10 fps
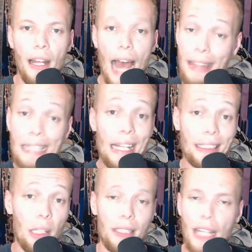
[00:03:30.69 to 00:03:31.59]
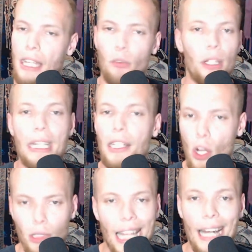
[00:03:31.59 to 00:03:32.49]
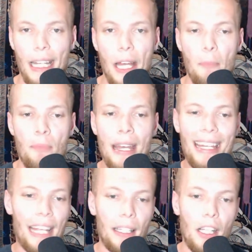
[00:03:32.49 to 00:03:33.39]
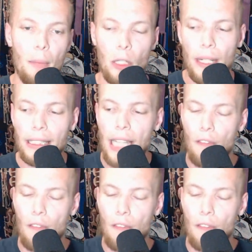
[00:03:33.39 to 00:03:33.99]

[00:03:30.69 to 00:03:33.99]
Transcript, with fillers: I think that's something that can really get coached out of him in the coming weeks.